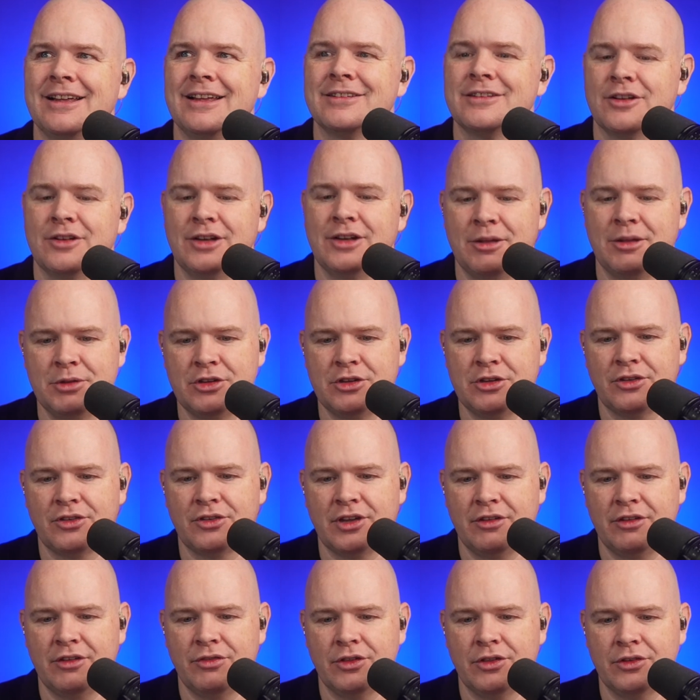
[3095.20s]
So let me just
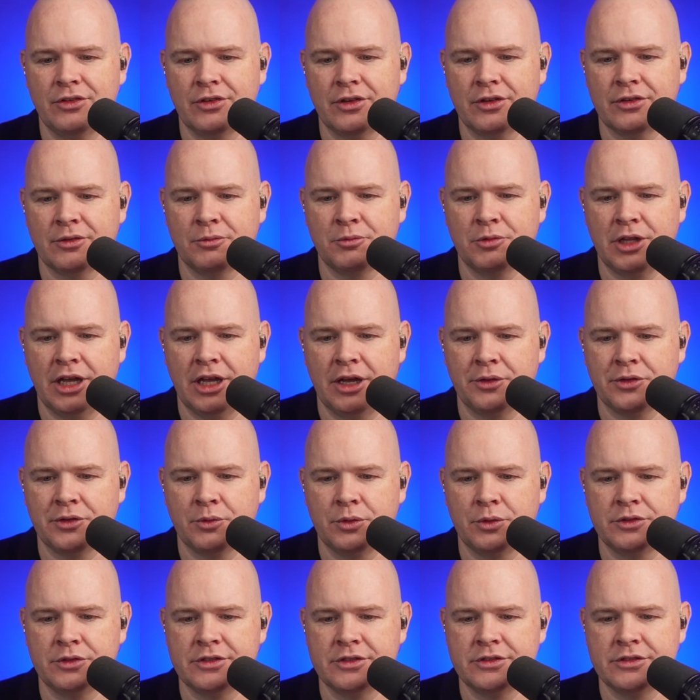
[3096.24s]
see if there's something else
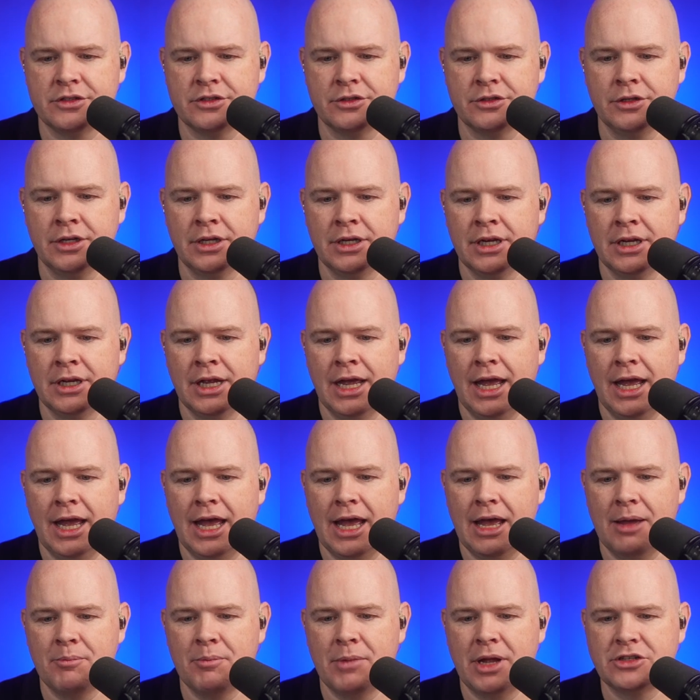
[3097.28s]
I wanted to
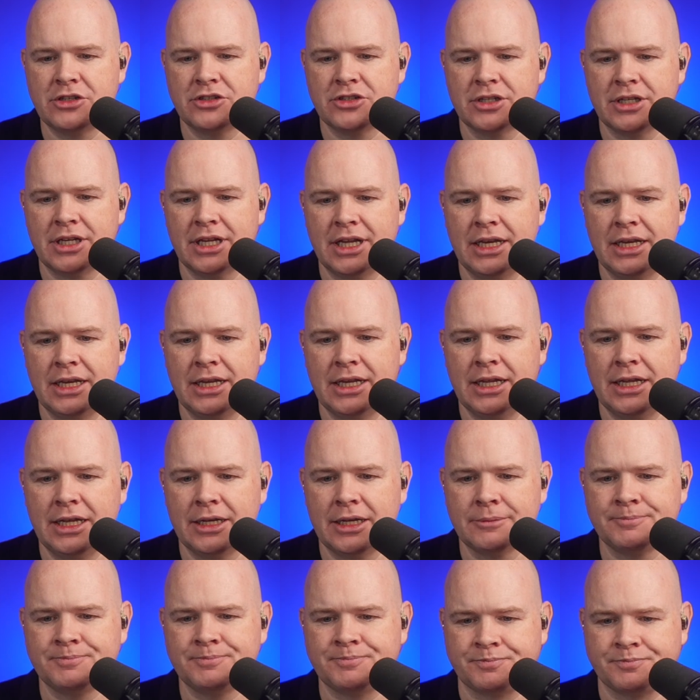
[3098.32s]
mention in
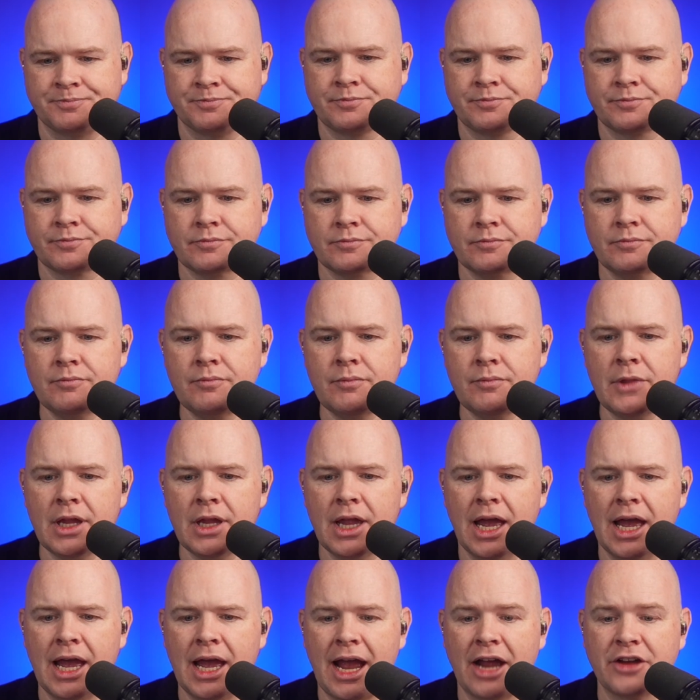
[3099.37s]
here.
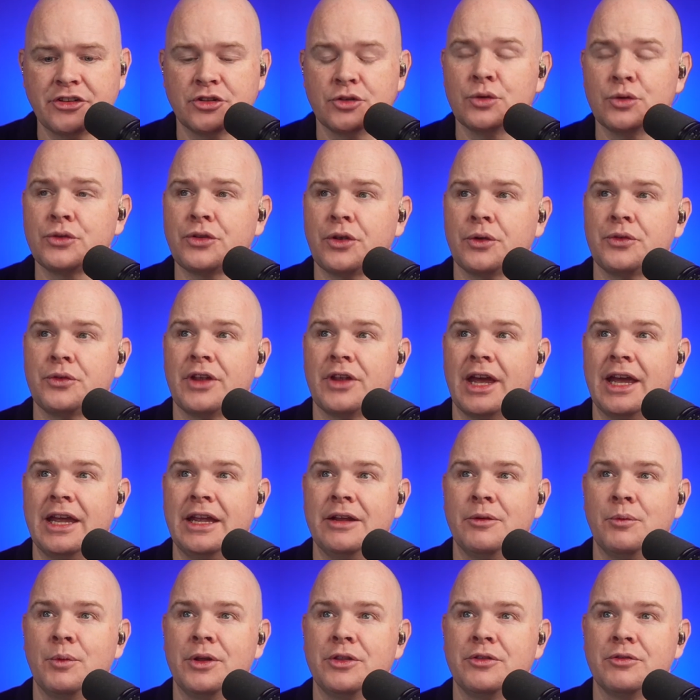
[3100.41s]
I should also
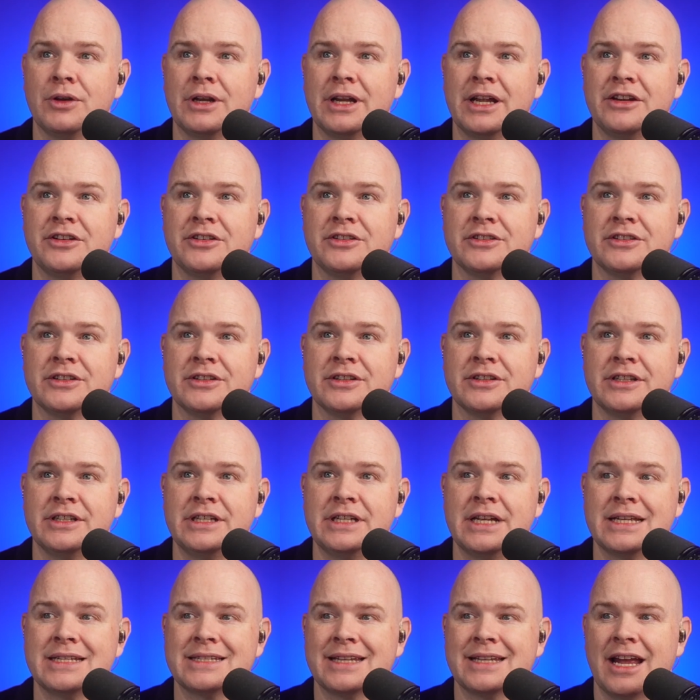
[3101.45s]
say, with relation to
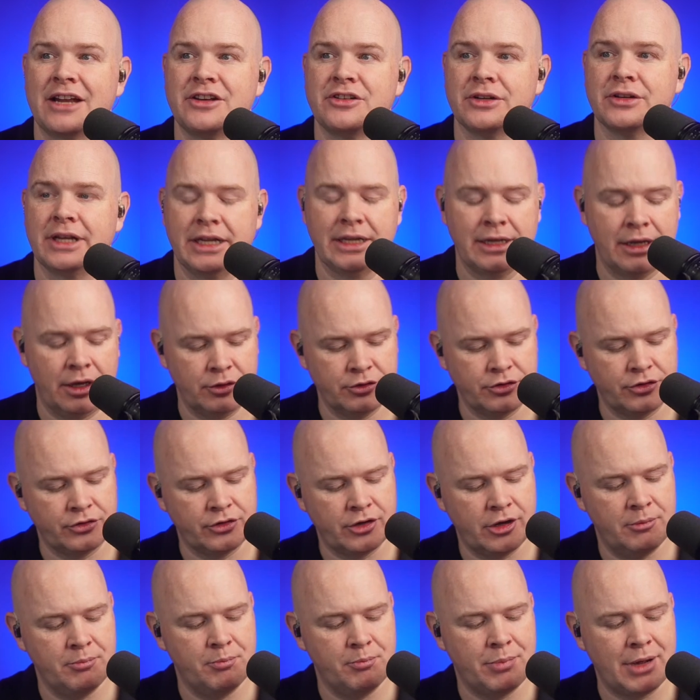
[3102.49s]
the scheduling, I'll
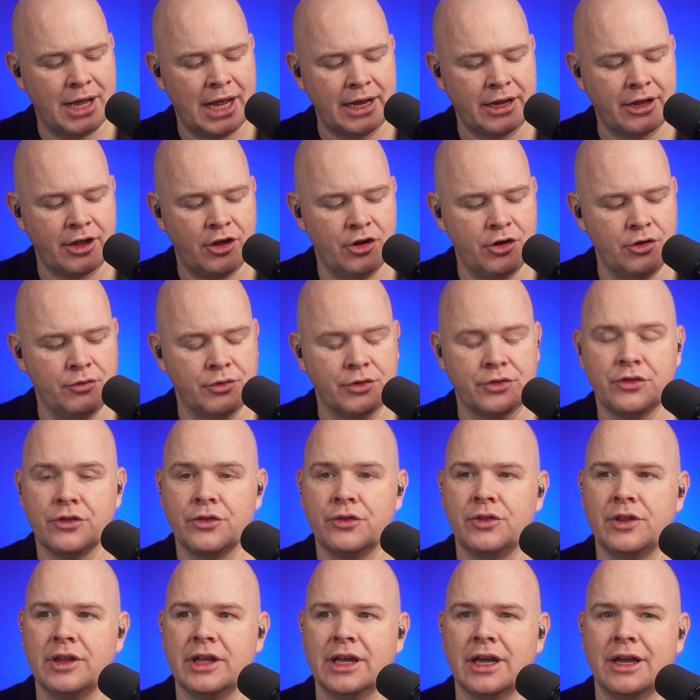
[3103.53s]
just come back over
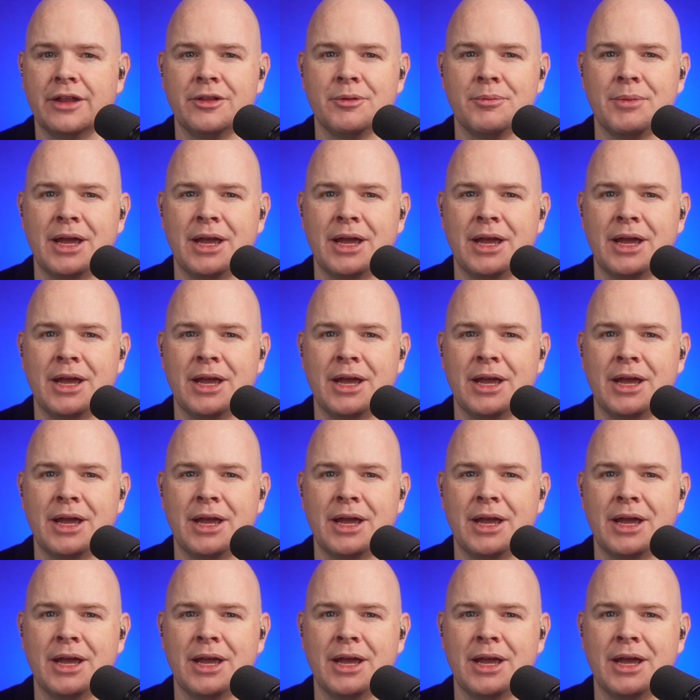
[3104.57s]
to the